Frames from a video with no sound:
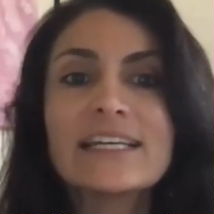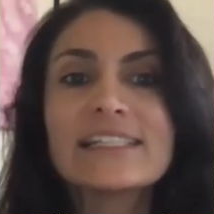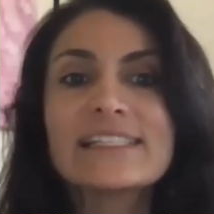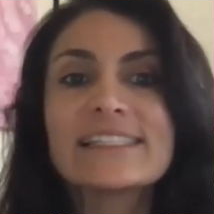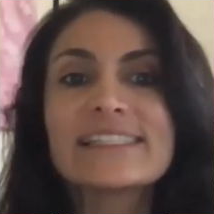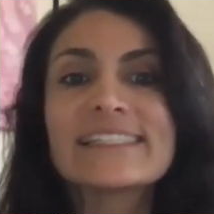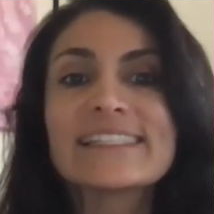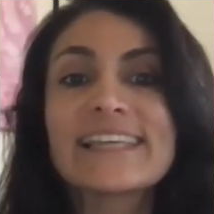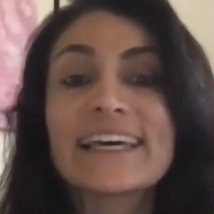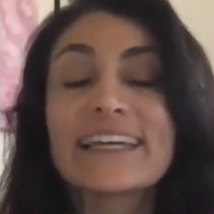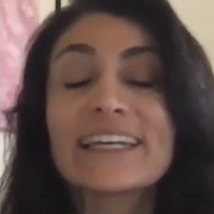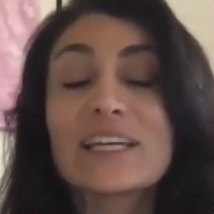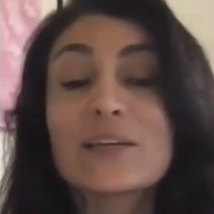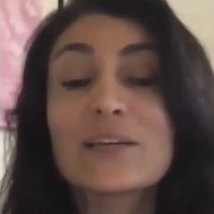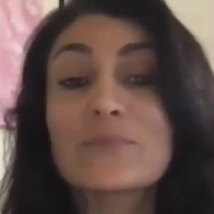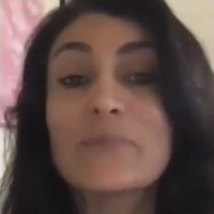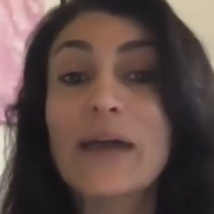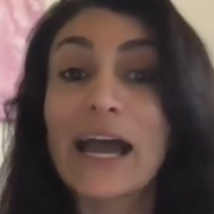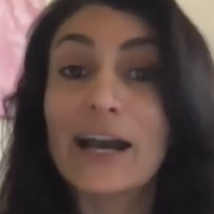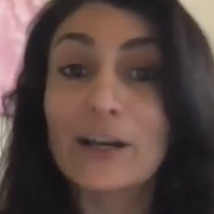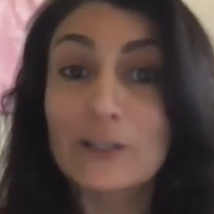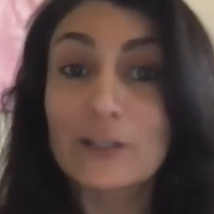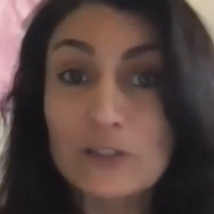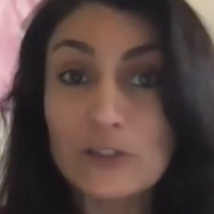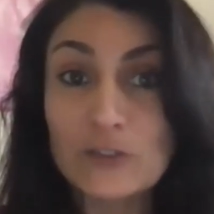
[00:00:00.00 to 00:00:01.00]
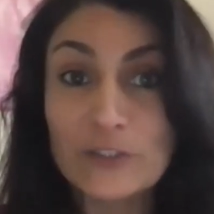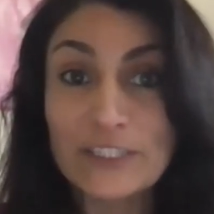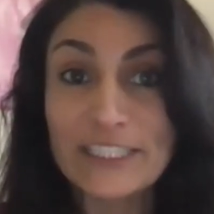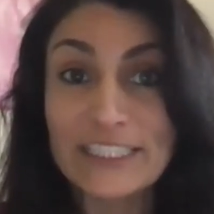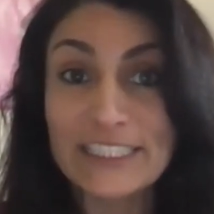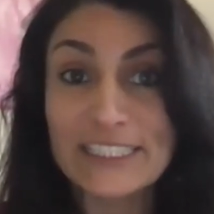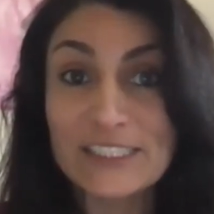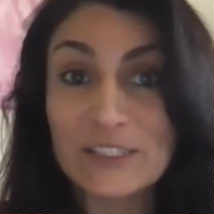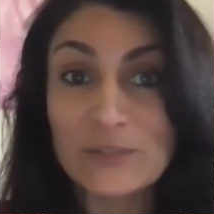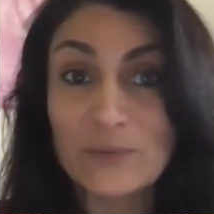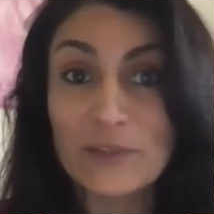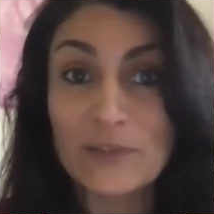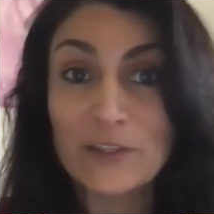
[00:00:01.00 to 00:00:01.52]
Setting
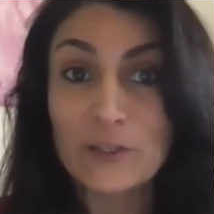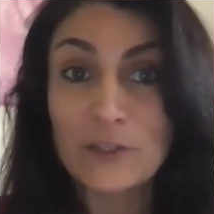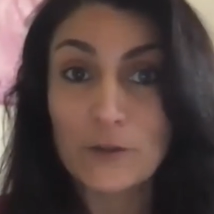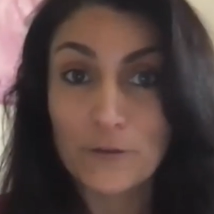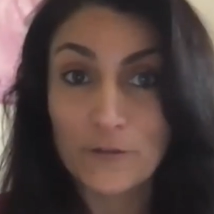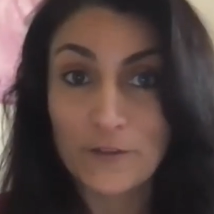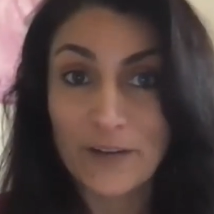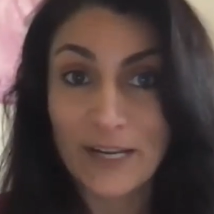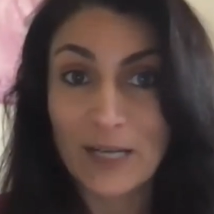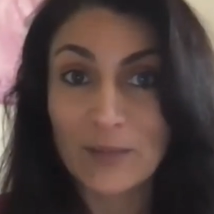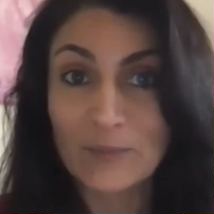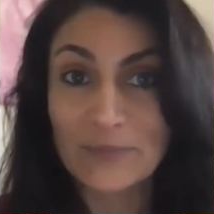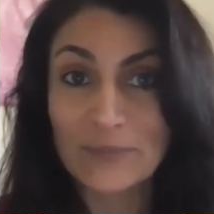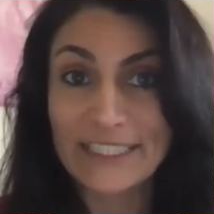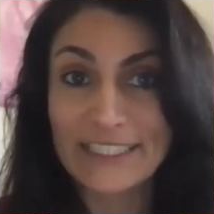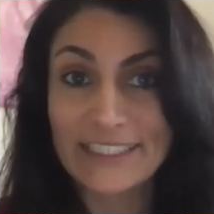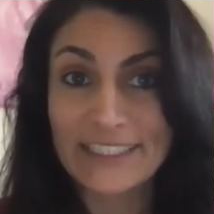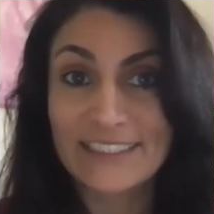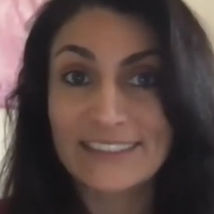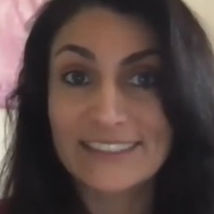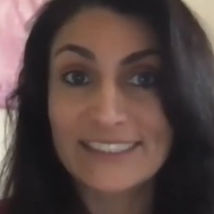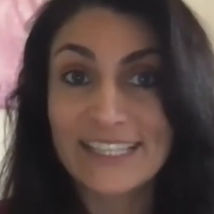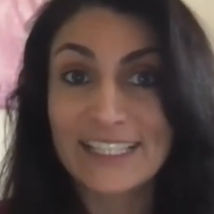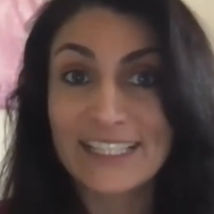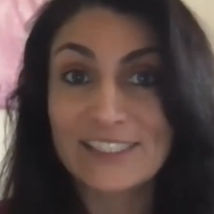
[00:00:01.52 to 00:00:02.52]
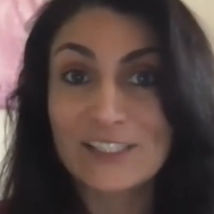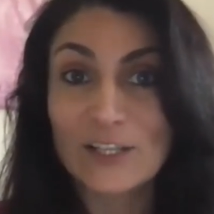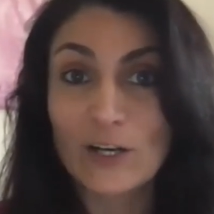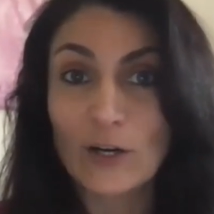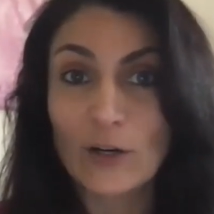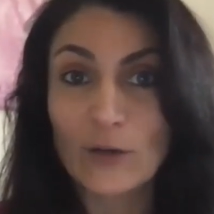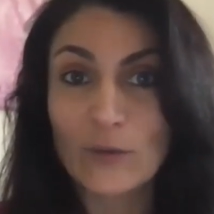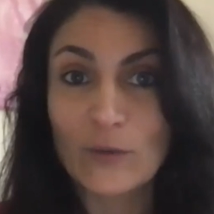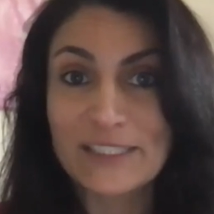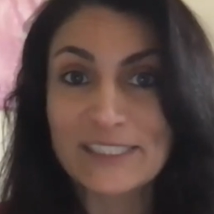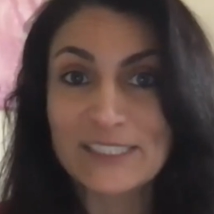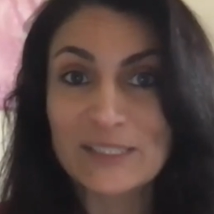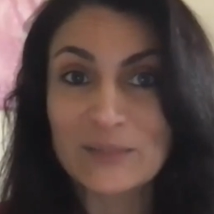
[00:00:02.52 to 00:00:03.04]
boundaries with your family, because that's
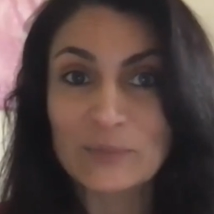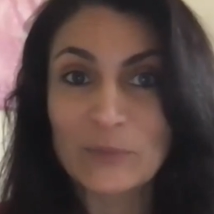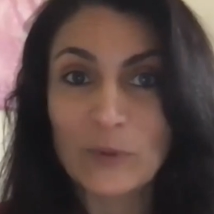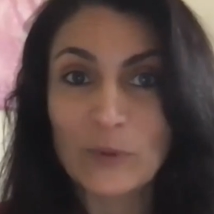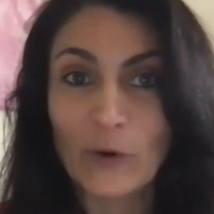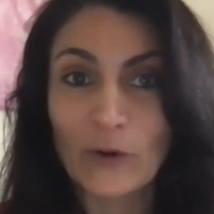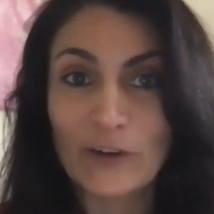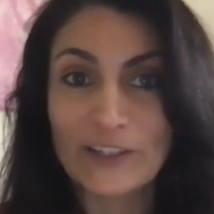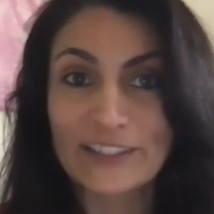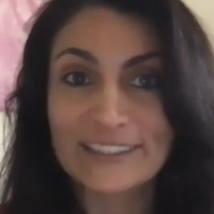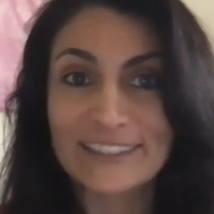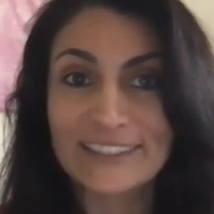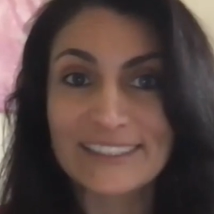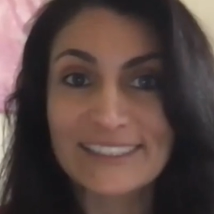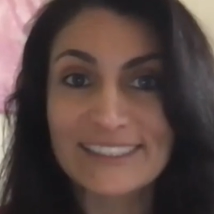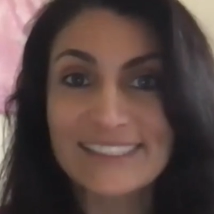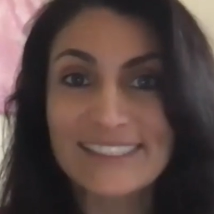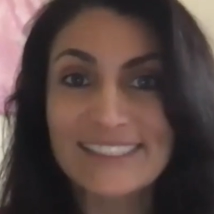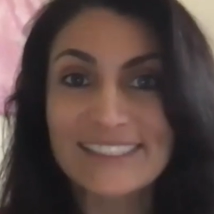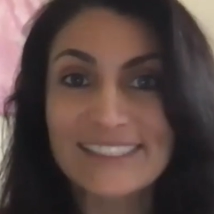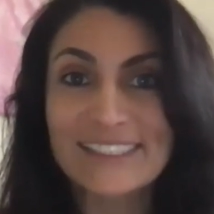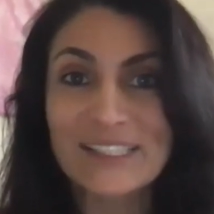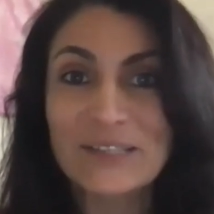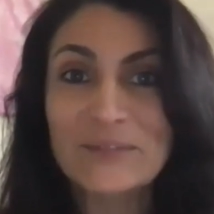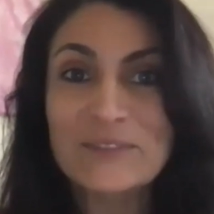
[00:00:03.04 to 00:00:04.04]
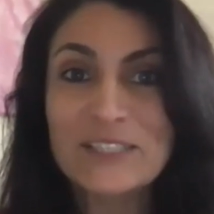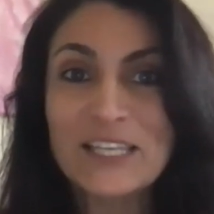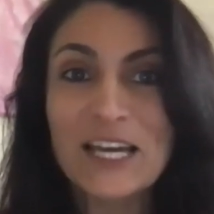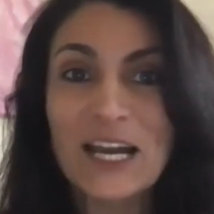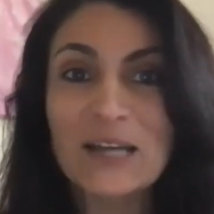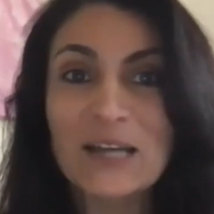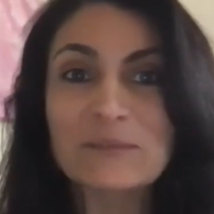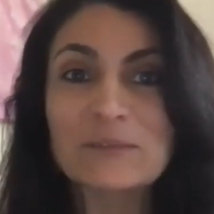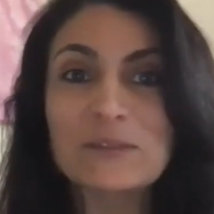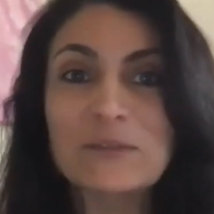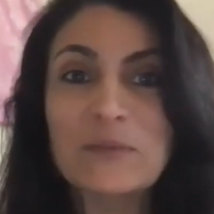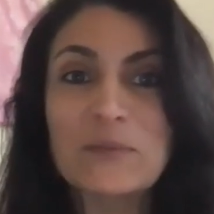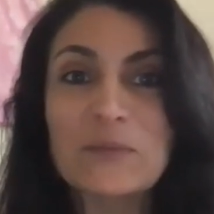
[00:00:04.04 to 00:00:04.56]
always important.
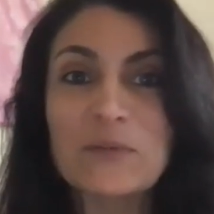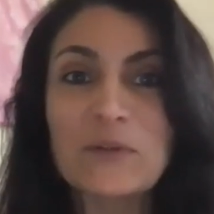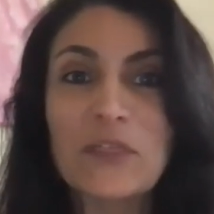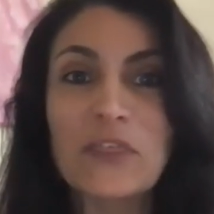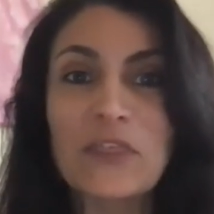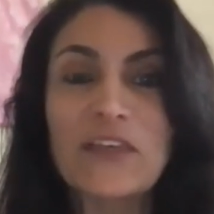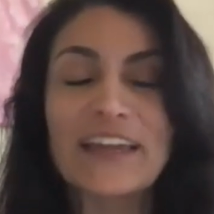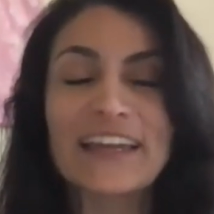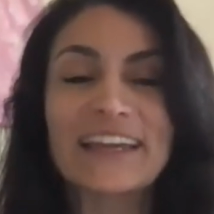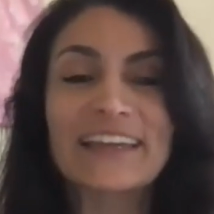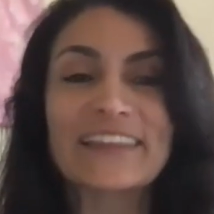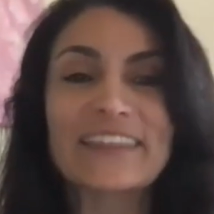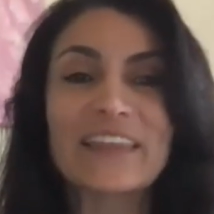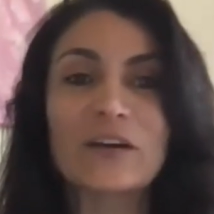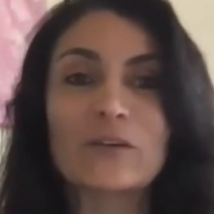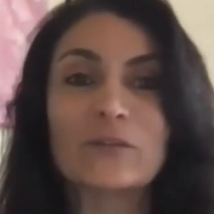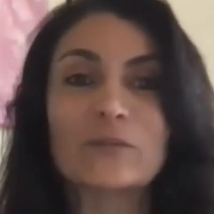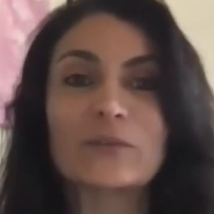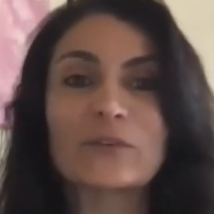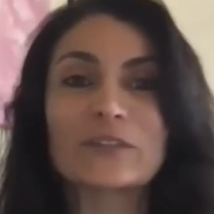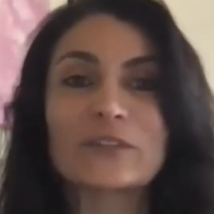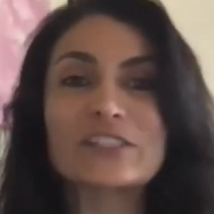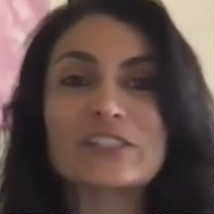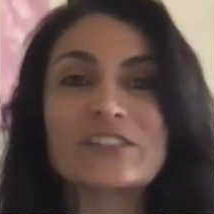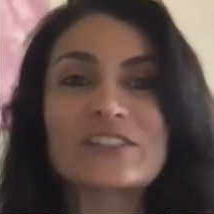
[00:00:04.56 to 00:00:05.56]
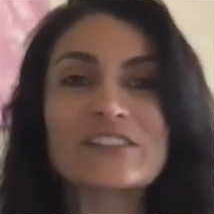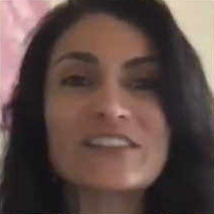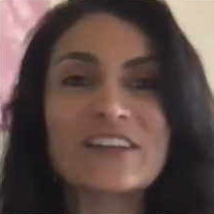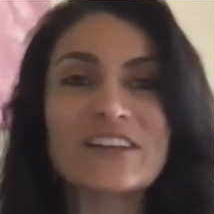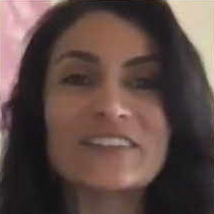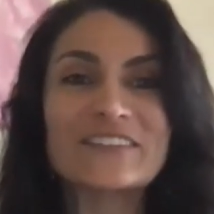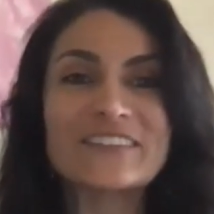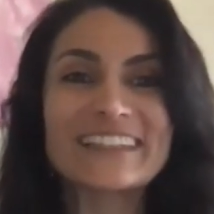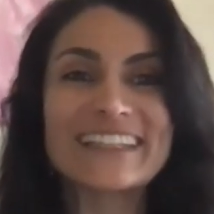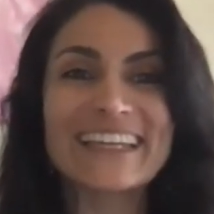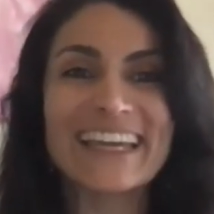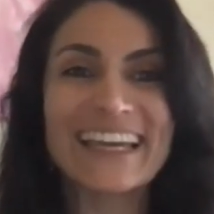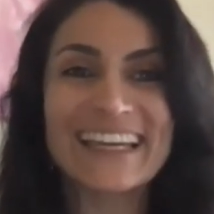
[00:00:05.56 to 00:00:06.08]
Sometimes people think that we're just
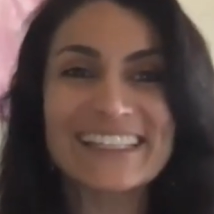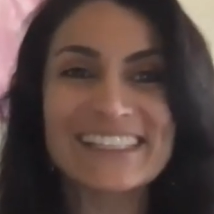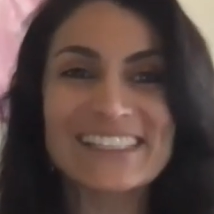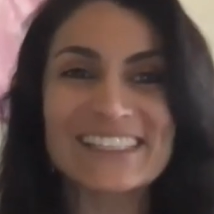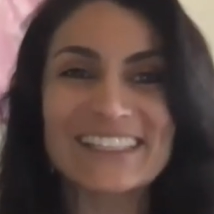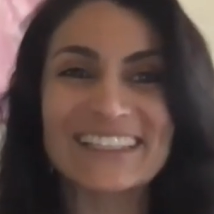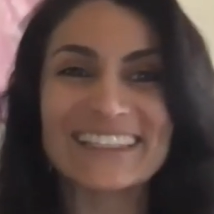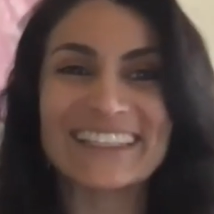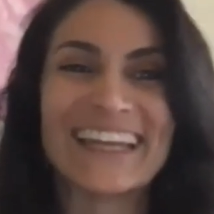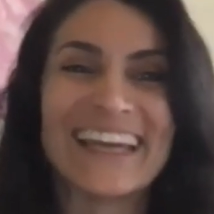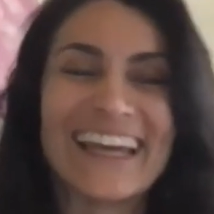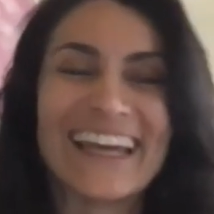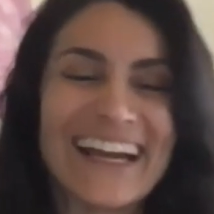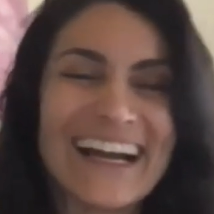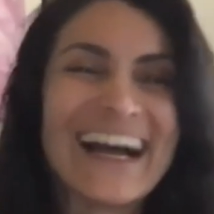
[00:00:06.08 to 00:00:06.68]
on vacation.